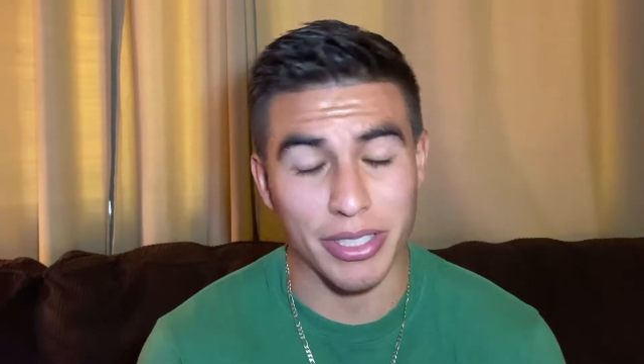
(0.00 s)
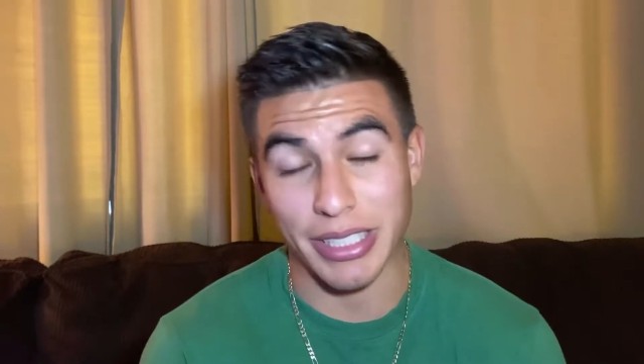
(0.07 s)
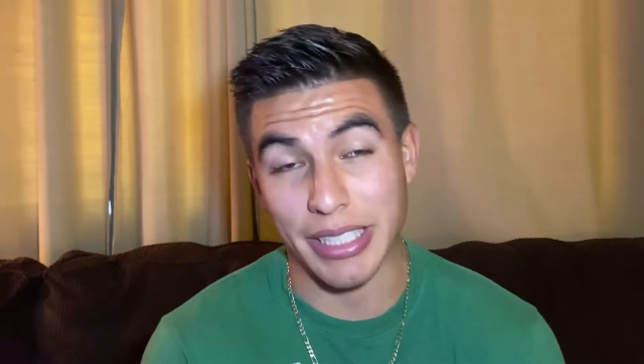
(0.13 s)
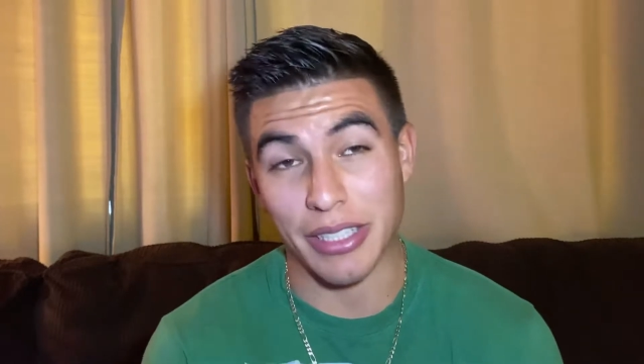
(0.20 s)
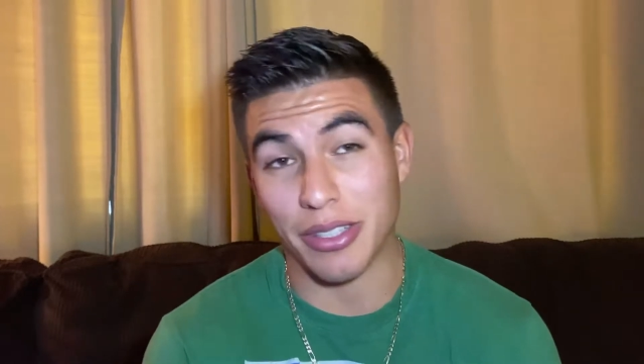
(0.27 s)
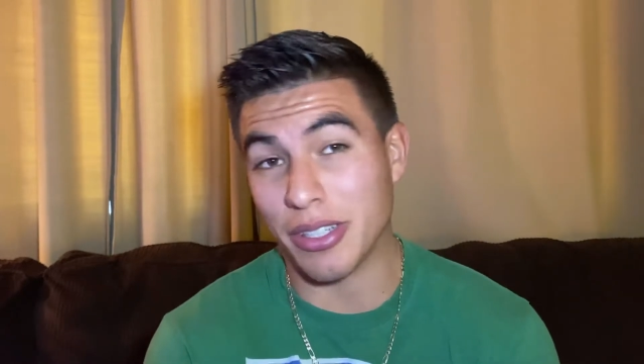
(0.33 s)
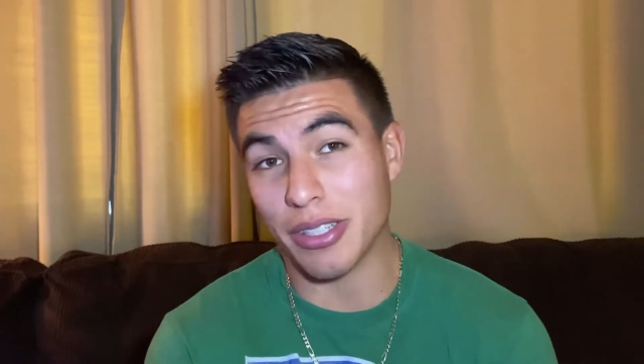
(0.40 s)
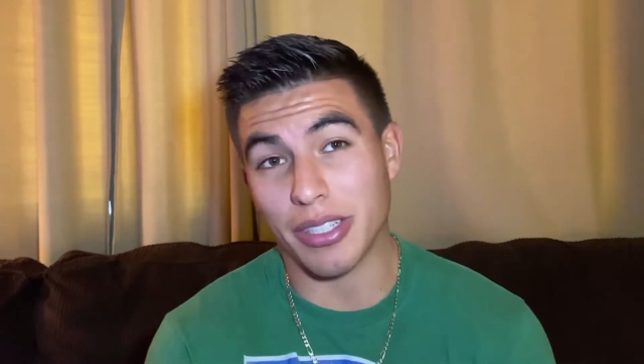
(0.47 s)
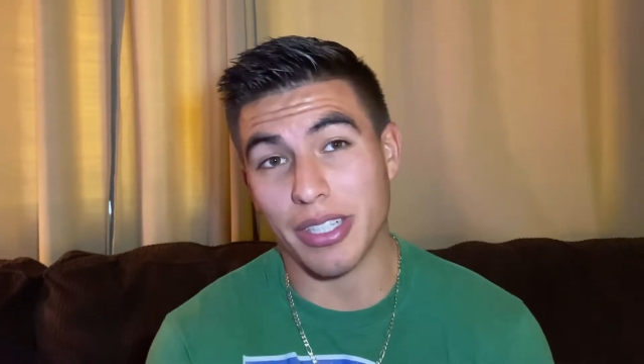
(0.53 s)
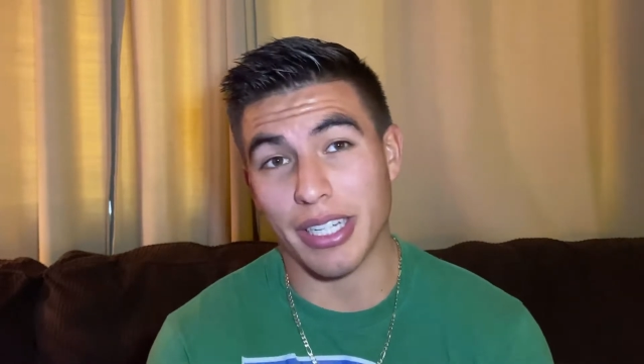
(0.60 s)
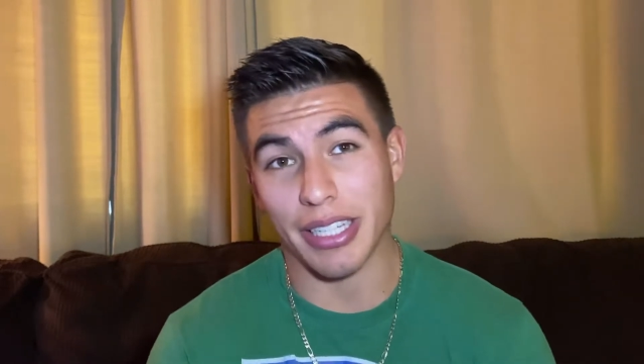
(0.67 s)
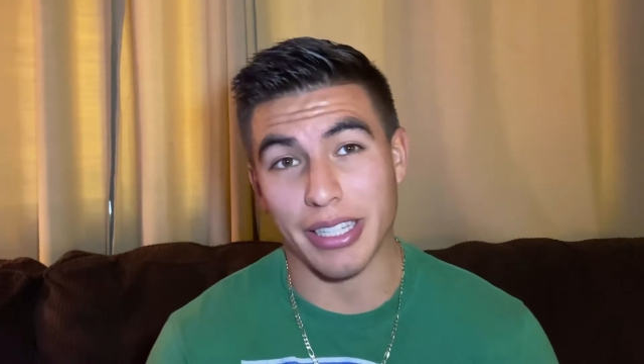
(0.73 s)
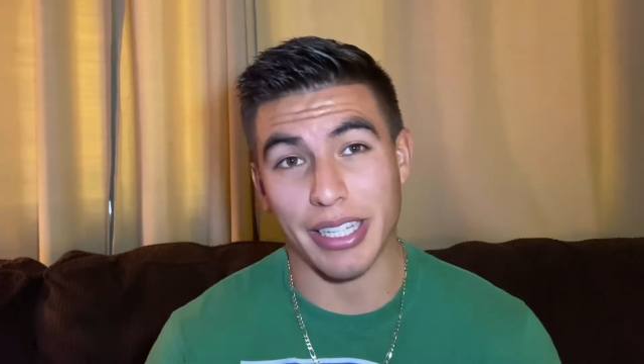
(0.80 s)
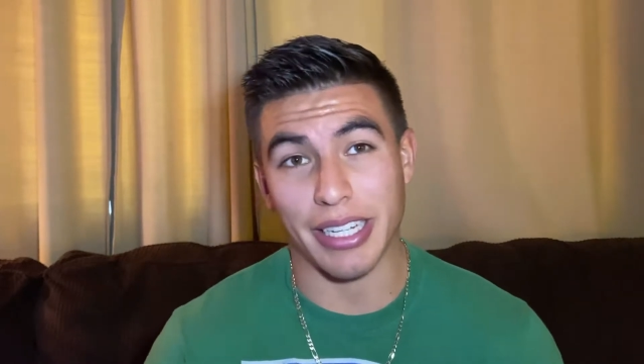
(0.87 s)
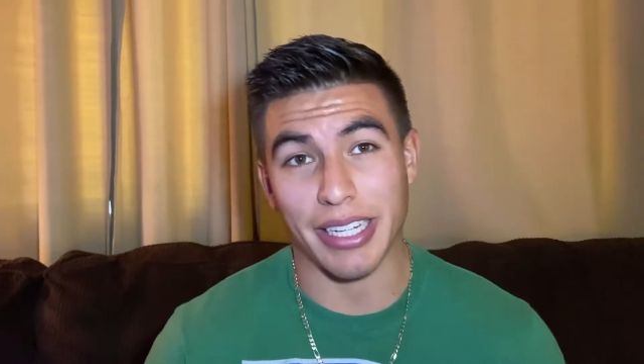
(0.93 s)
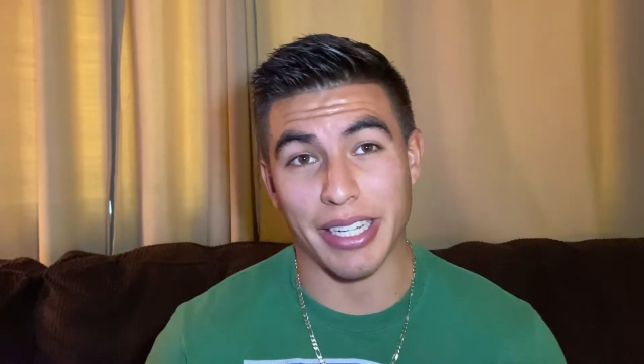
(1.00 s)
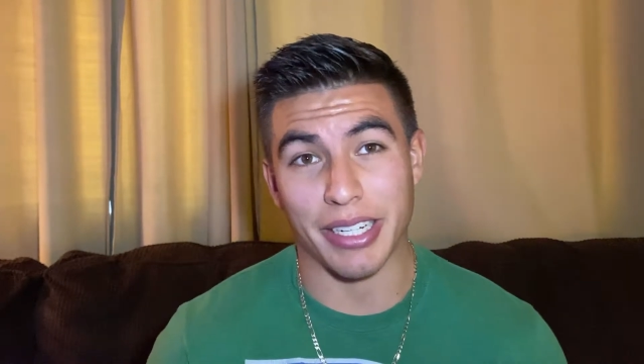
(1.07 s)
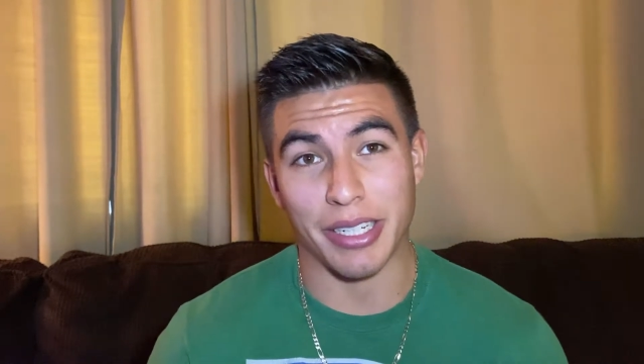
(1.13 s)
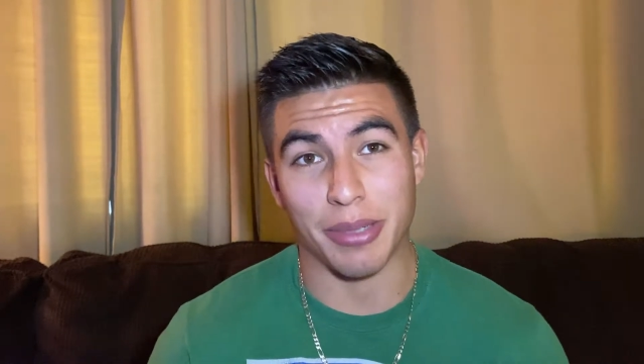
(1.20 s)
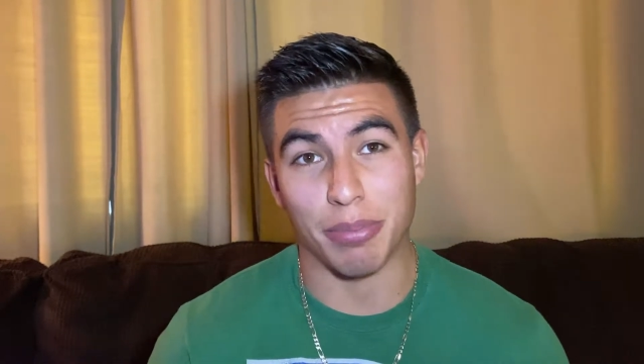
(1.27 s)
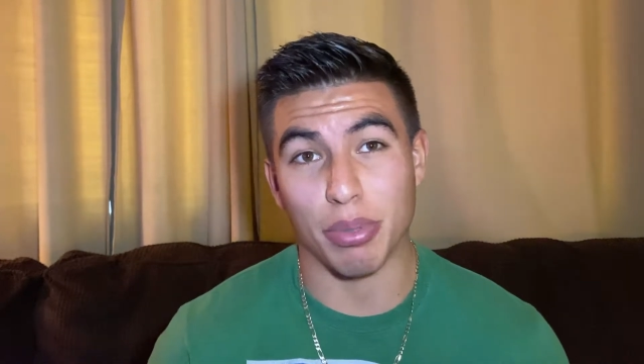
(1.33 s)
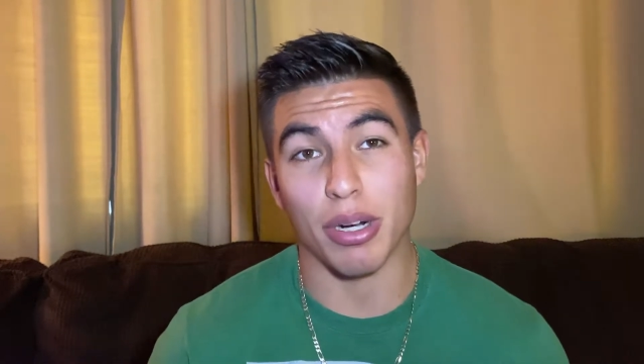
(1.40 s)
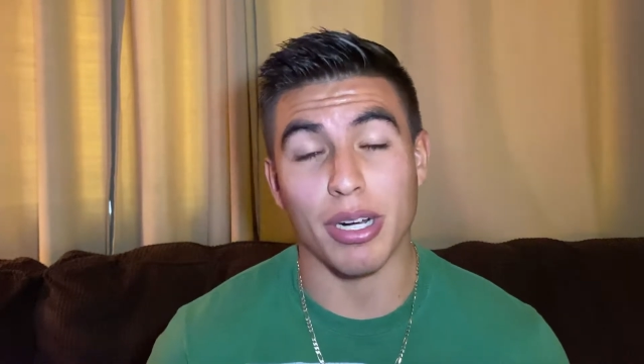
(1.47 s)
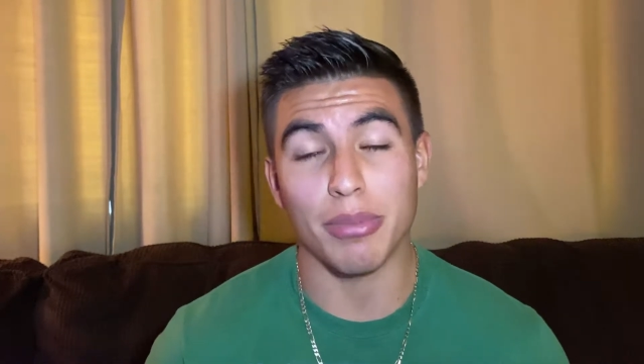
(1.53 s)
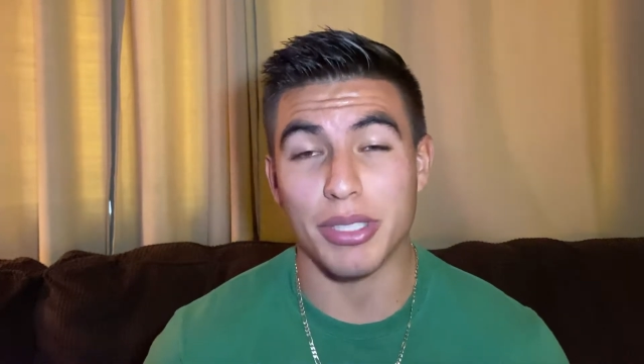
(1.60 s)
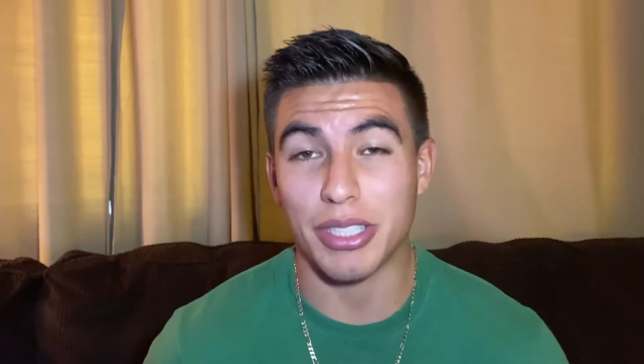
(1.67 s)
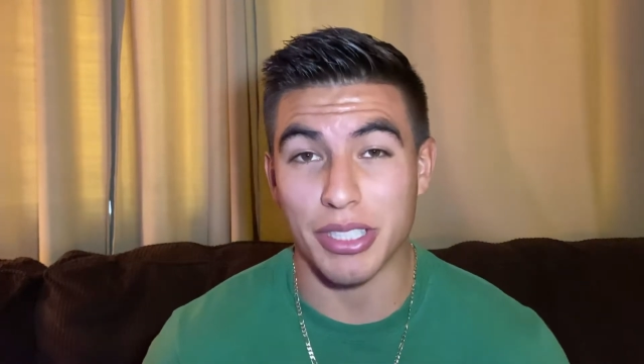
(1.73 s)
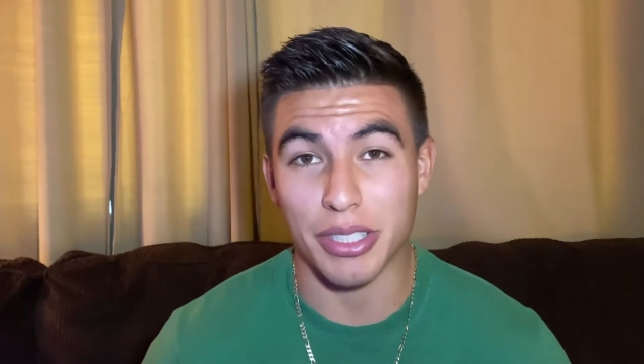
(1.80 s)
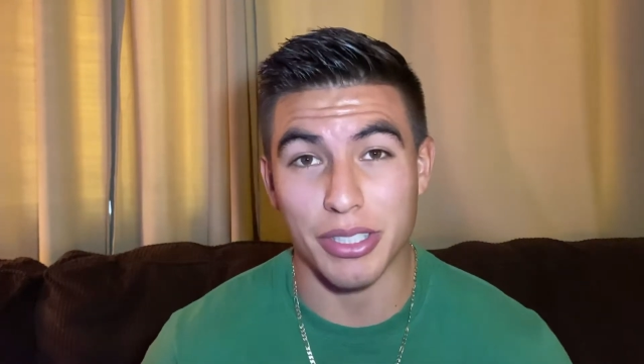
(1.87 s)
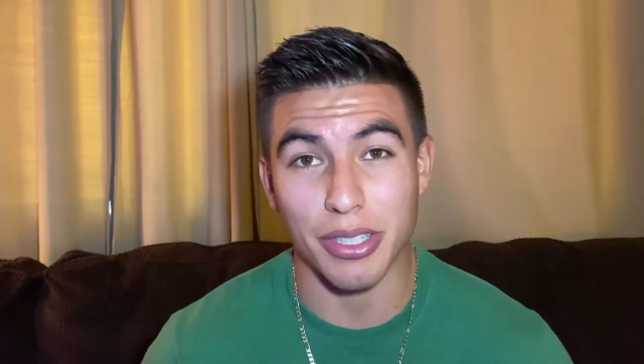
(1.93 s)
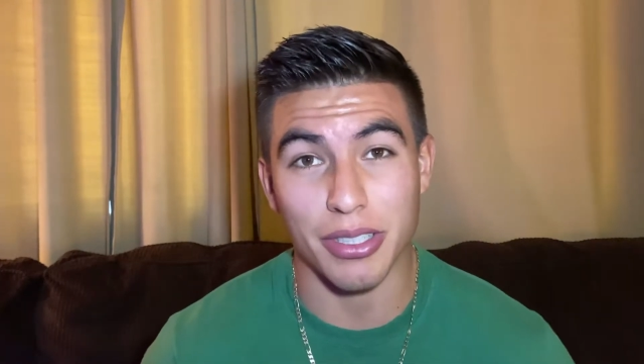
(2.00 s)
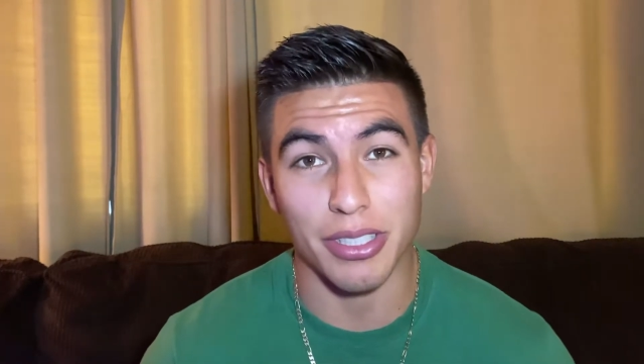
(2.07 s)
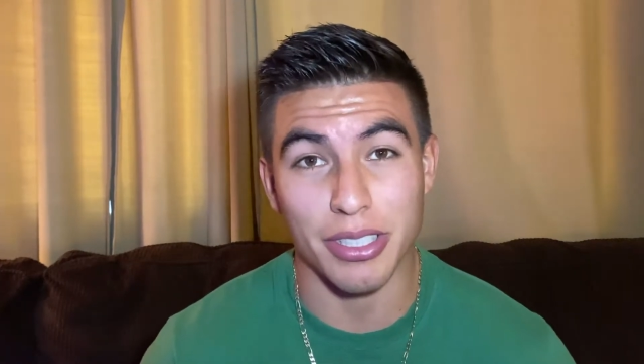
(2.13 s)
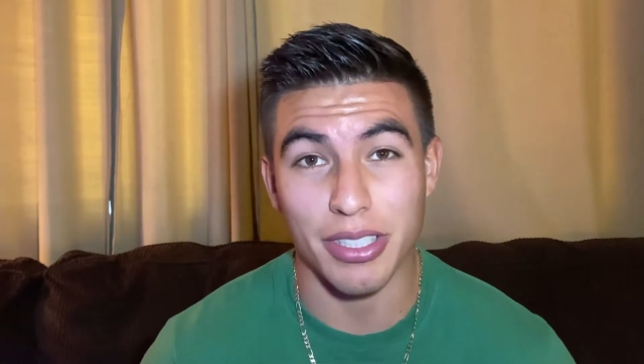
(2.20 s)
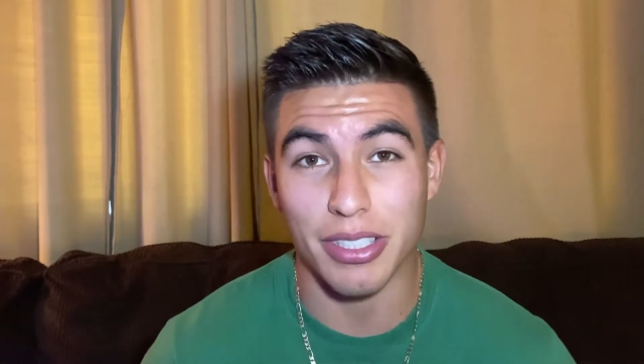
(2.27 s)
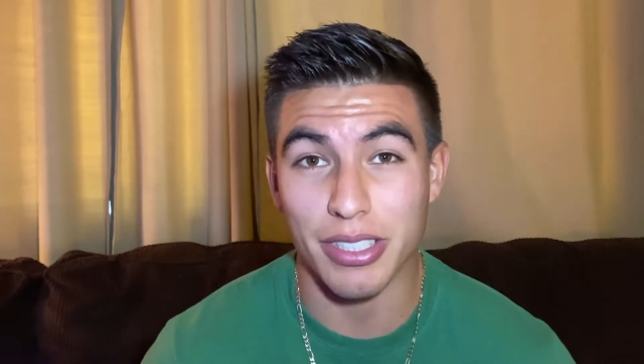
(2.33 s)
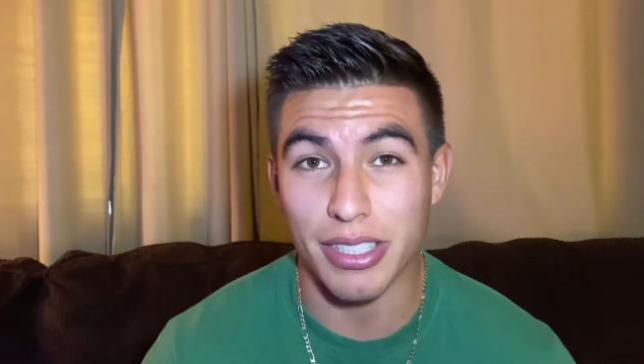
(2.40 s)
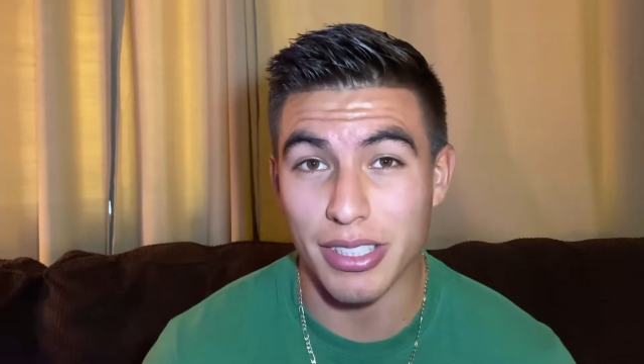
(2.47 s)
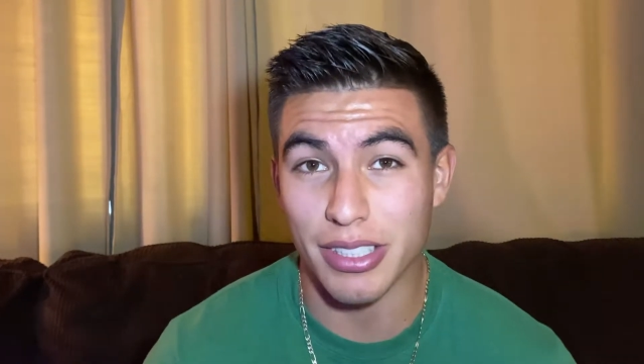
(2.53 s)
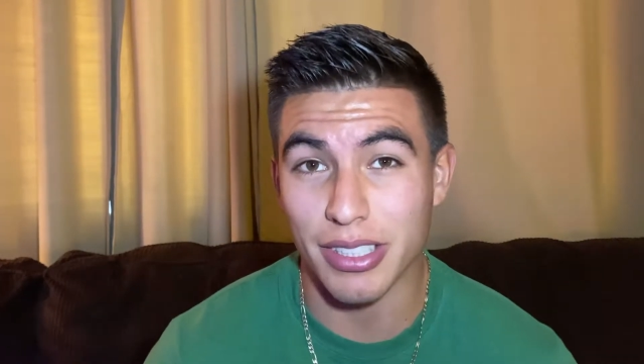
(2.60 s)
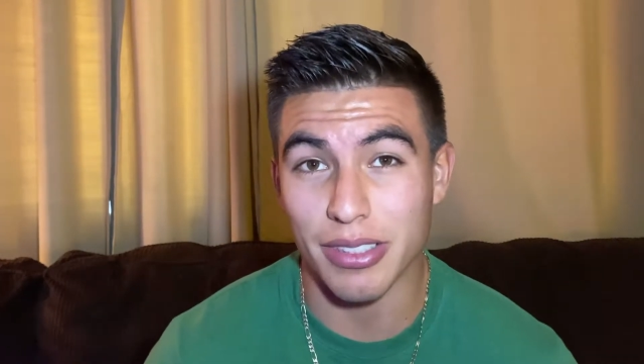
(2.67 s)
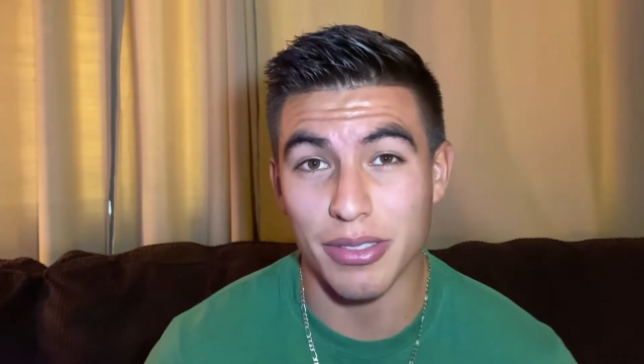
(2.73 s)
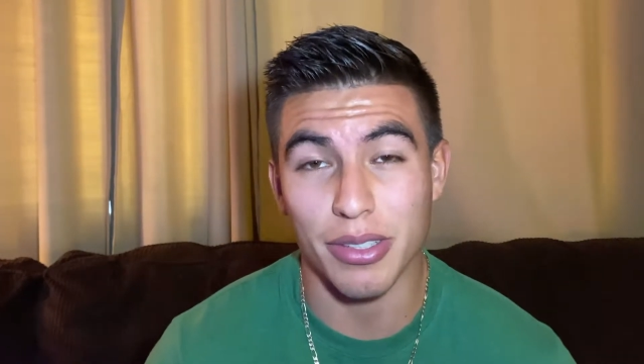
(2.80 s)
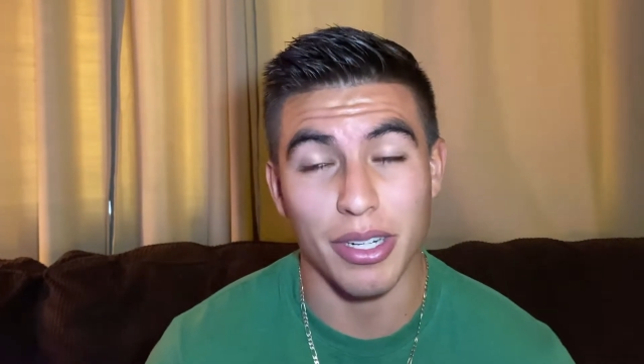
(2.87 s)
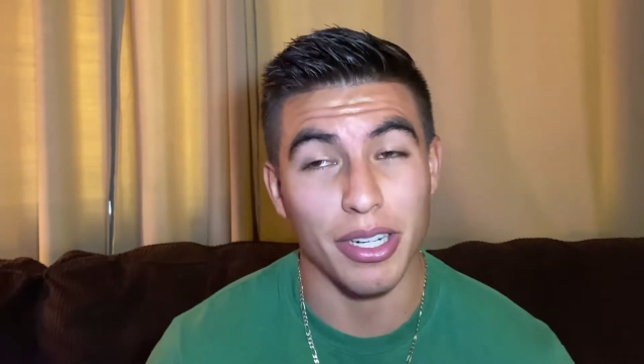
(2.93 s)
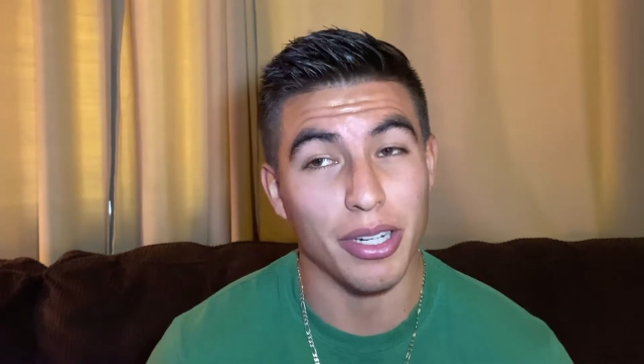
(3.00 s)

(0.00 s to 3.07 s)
They look like they had a promising start to the season,